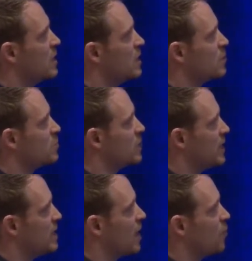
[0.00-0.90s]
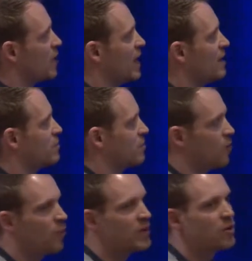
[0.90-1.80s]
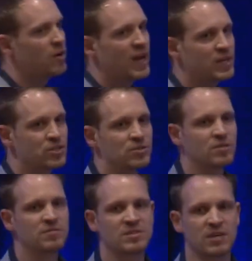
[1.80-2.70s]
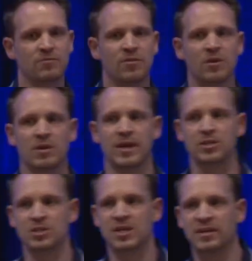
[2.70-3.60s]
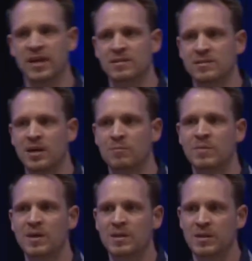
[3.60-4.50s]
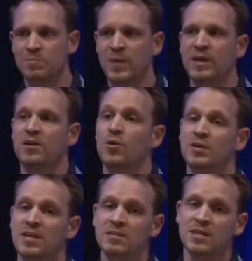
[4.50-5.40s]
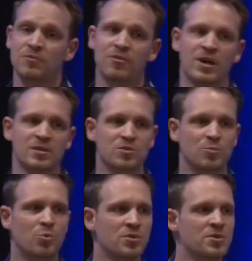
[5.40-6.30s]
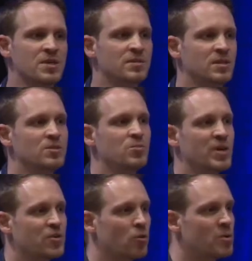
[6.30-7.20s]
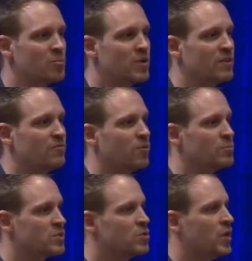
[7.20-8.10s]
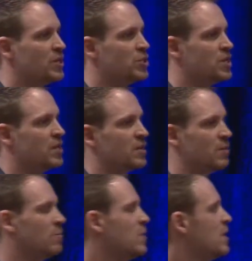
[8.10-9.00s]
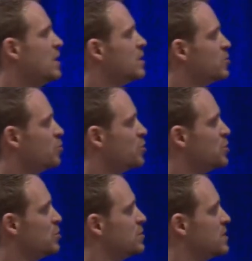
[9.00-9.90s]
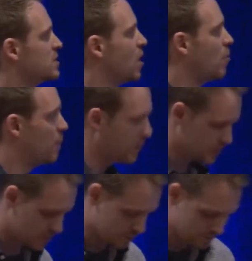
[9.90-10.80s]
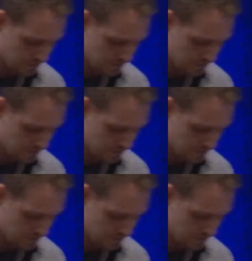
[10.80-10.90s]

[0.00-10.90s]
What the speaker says: And now we have sort of already a collection of several engineered enzymes that make it a lot easier for us to put these into microbial platforms to engineer them to produce these compounds.